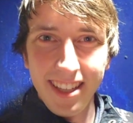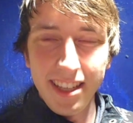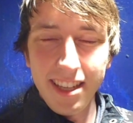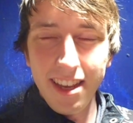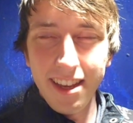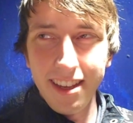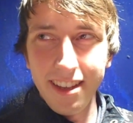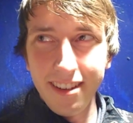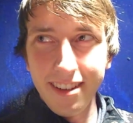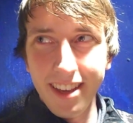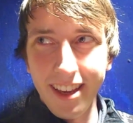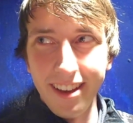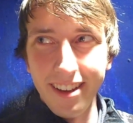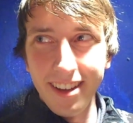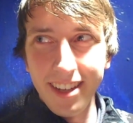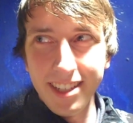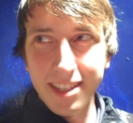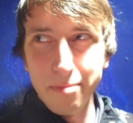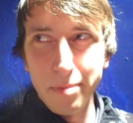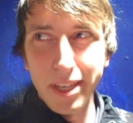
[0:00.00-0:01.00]
Yeah, okay,
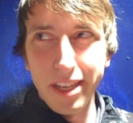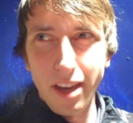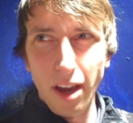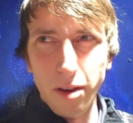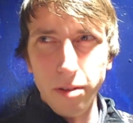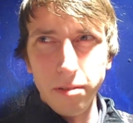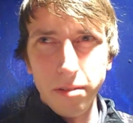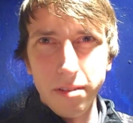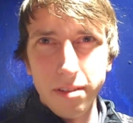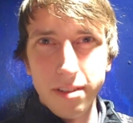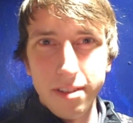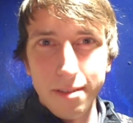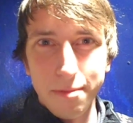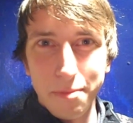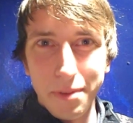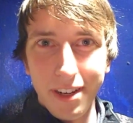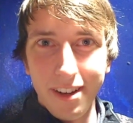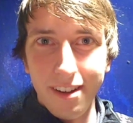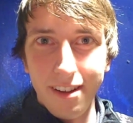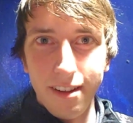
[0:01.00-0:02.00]
I had to be coaxed,
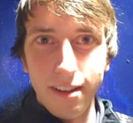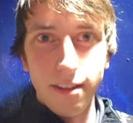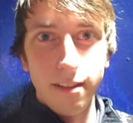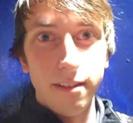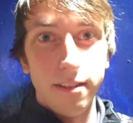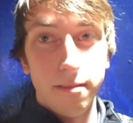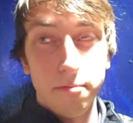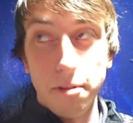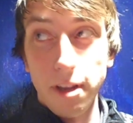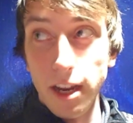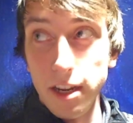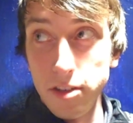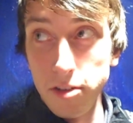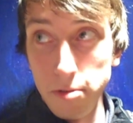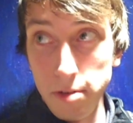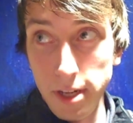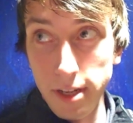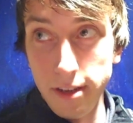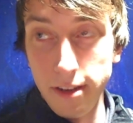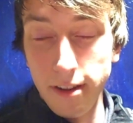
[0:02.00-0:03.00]
but I'm glad
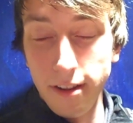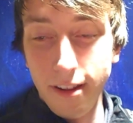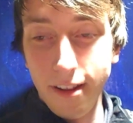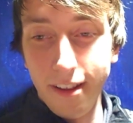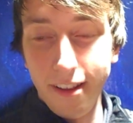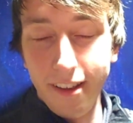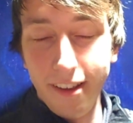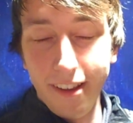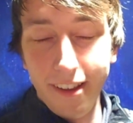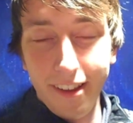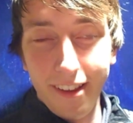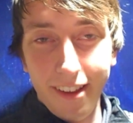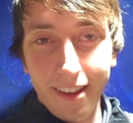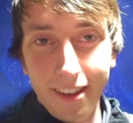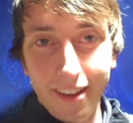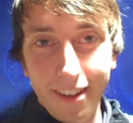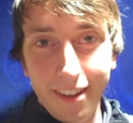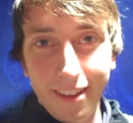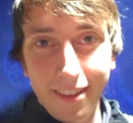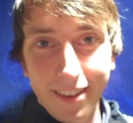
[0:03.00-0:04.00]
you did.
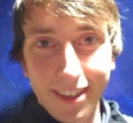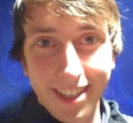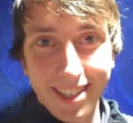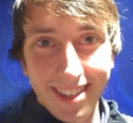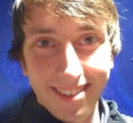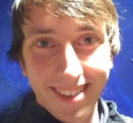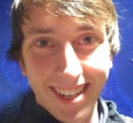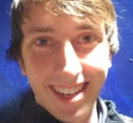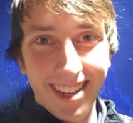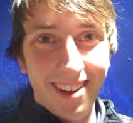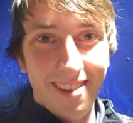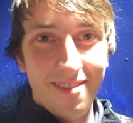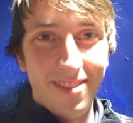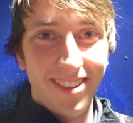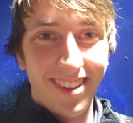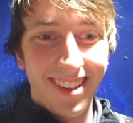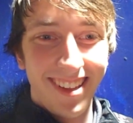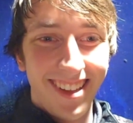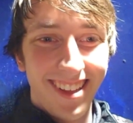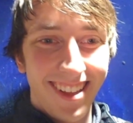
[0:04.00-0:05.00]
Because I went up
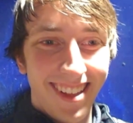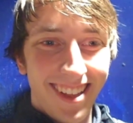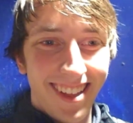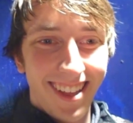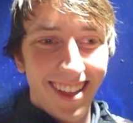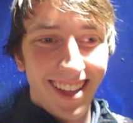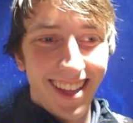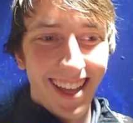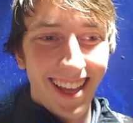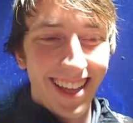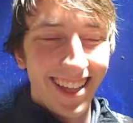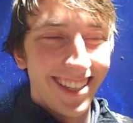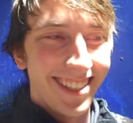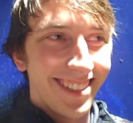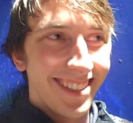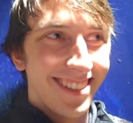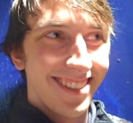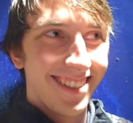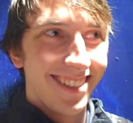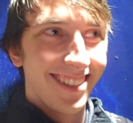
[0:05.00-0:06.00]

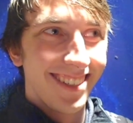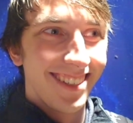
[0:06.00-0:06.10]
and...